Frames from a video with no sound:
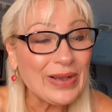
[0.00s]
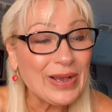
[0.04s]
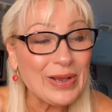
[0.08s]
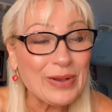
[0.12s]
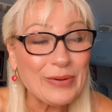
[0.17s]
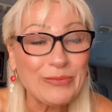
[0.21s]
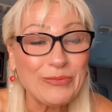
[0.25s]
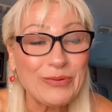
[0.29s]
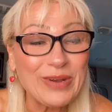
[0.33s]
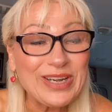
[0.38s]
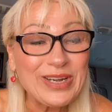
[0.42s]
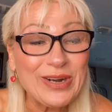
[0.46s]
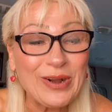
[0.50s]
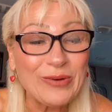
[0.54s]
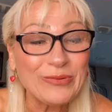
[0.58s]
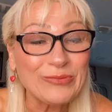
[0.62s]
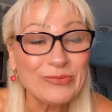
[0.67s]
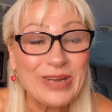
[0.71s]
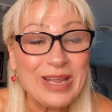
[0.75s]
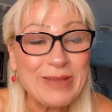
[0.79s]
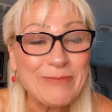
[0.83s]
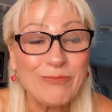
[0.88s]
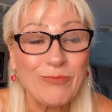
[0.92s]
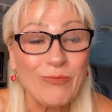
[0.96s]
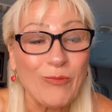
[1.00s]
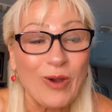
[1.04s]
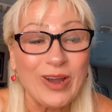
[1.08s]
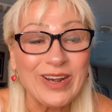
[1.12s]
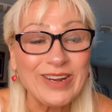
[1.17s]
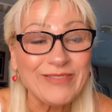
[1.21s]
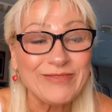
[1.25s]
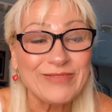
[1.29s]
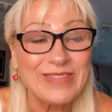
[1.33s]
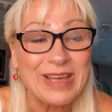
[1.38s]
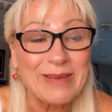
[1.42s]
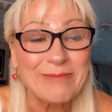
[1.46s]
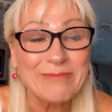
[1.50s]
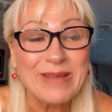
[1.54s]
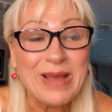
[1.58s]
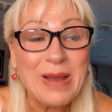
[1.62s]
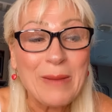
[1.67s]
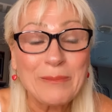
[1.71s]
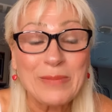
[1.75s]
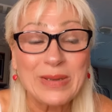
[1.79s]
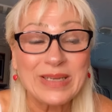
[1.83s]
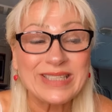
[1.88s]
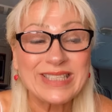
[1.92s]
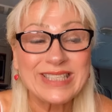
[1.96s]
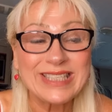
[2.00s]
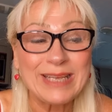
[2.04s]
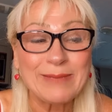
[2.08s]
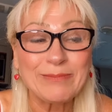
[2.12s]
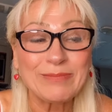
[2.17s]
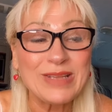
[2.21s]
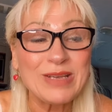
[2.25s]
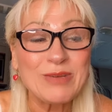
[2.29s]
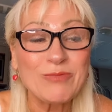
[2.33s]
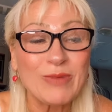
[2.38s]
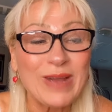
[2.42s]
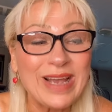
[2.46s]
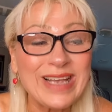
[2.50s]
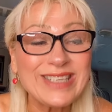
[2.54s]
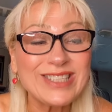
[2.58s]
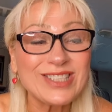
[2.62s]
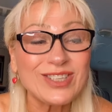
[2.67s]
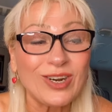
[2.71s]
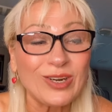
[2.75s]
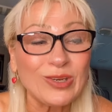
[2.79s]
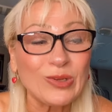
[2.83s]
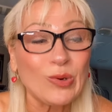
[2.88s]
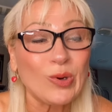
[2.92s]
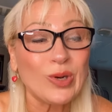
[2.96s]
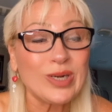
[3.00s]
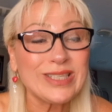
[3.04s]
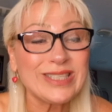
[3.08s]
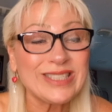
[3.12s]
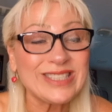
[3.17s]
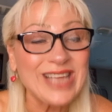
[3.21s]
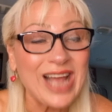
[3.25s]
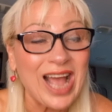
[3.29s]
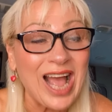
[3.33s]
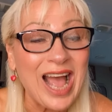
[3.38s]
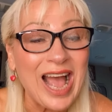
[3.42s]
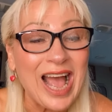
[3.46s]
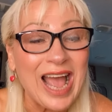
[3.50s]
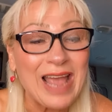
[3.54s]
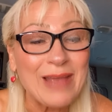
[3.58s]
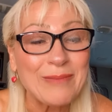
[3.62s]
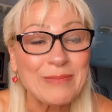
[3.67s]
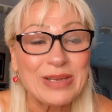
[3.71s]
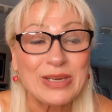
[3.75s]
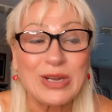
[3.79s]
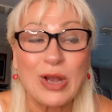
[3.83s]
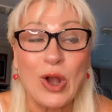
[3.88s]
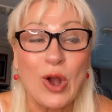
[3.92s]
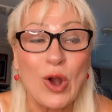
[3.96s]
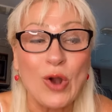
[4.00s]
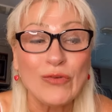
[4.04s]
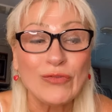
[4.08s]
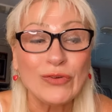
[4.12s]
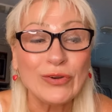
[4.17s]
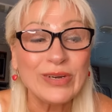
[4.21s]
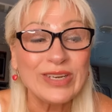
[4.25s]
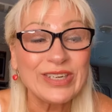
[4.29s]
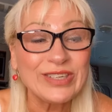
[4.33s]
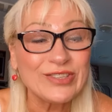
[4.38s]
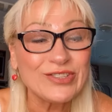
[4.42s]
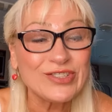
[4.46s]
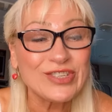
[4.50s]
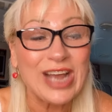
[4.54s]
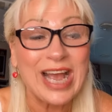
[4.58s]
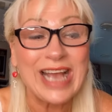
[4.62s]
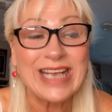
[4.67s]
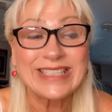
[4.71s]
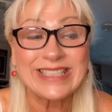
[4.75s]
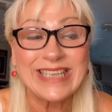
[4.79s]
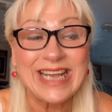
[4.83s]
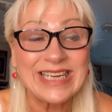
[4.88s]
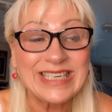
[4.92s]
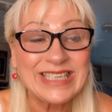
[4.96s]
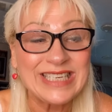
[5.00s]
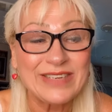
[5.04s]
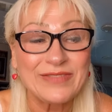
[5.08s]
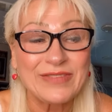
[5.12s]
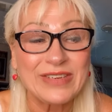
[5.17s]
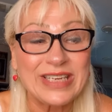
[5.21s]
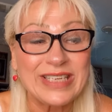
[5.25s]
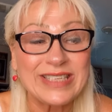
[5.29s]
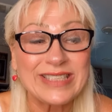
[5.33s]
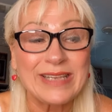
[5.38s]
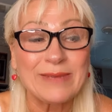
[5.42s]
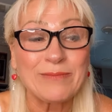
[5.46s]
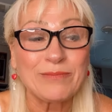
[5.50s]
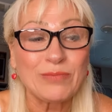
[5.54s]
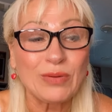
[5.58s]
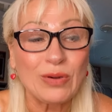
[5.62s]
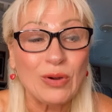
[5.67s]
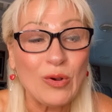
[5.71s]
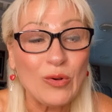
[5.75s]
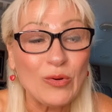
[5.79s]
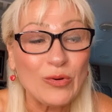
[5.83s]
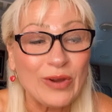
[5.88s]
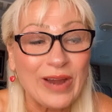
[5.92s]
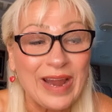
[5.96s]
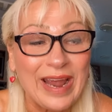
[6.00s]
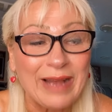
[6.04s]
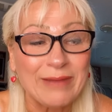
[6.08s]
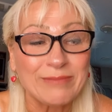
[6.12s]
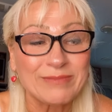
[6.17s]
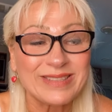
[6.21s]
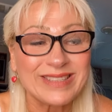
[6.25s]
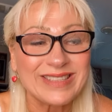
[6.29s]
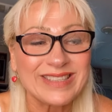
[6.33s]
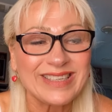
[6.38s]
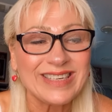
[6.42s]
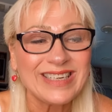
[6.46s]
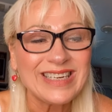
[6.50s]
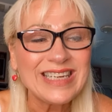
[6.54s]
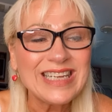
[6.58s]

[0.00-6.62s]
we don't reap one of them, but simply waste our Lord's time in over energized activities and programs.